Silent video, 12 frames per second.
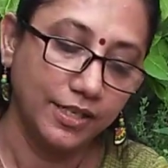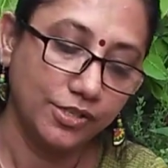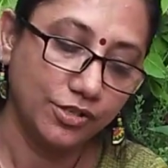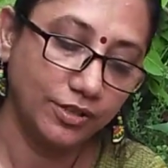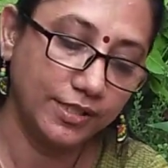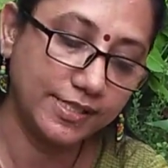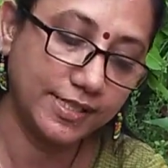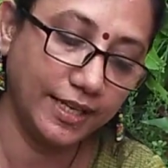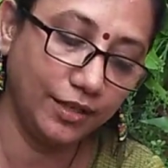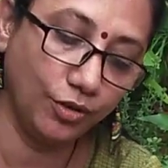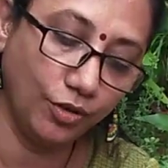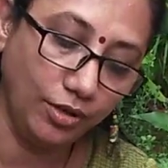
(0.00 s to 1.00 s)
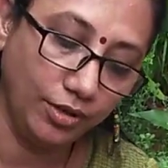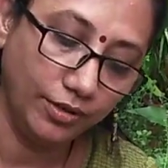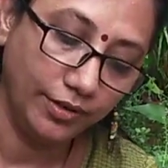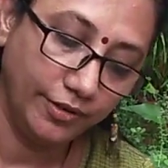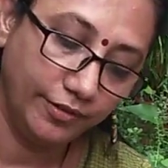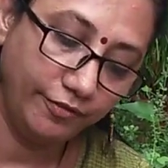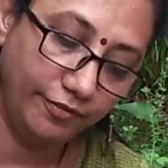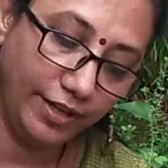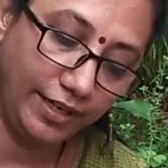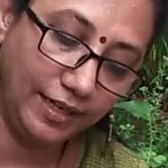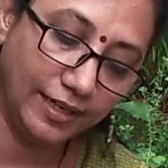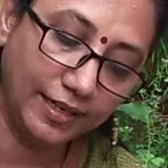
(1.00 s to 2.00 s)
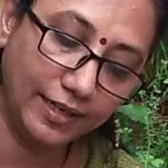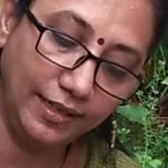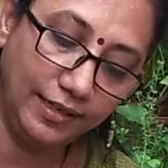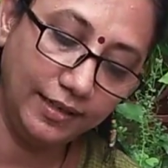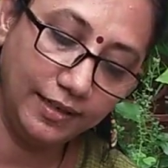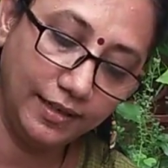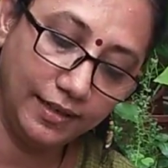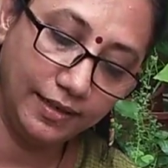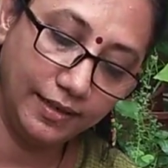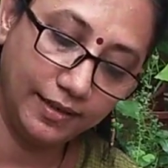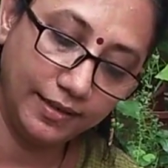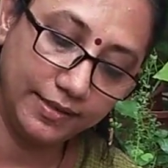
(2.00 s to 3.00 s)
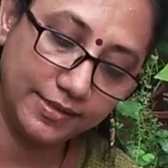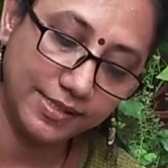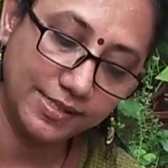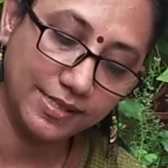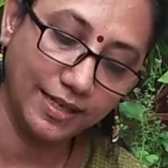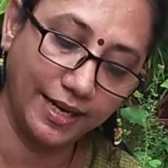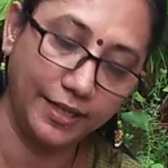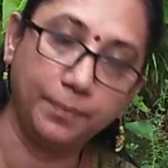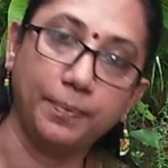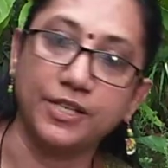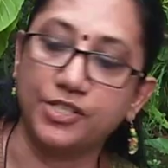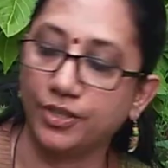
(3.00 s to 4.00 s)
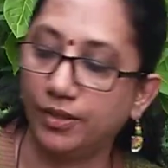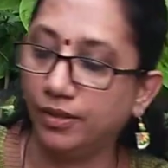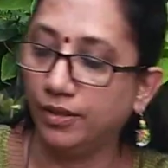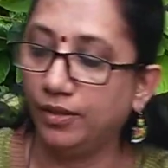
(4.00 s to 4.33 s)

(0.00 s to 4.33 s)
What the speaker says: so this can go very little, just a light pressure.